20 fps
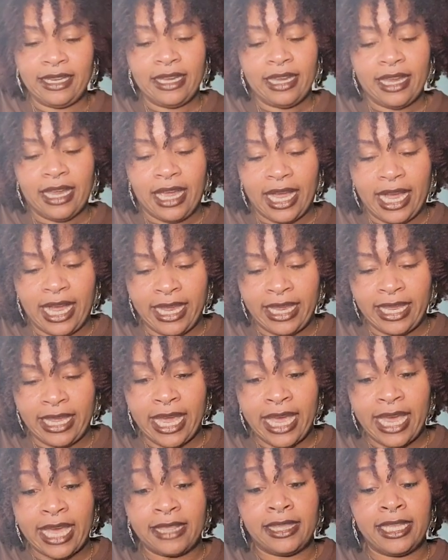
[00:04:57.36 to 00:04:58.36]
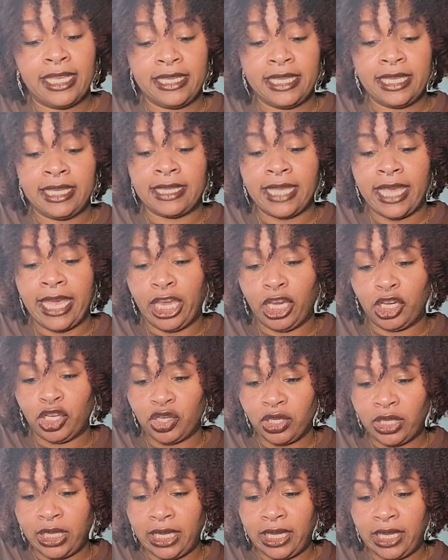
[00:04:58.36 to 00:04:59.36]
I got, this is actually
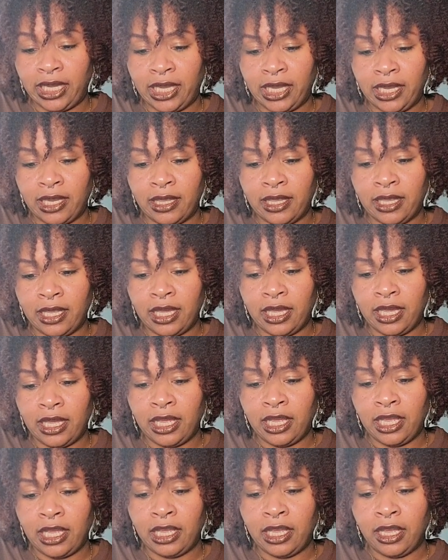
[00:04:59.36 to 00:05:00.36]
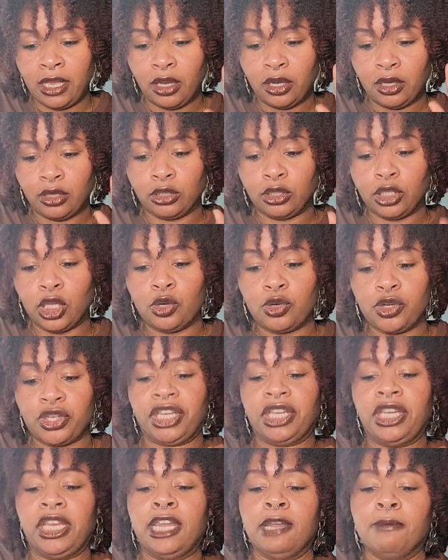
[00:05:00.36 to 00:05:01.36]
in the lotion, in
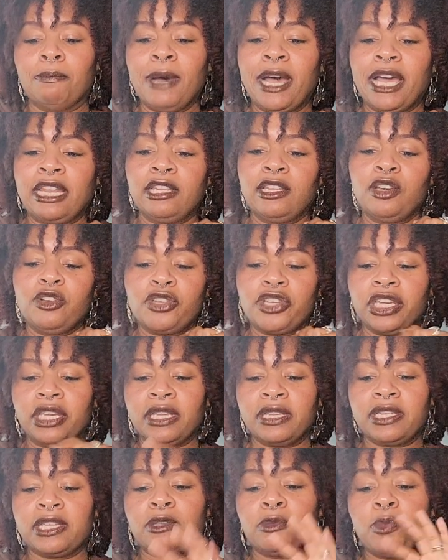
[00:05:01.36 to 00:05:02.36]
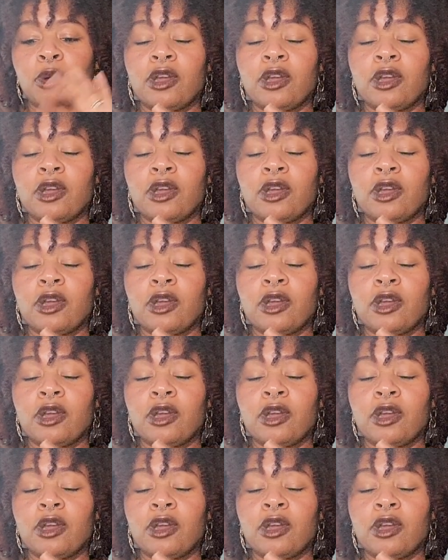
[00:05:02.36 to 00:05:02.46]
a body lotion. This is a part of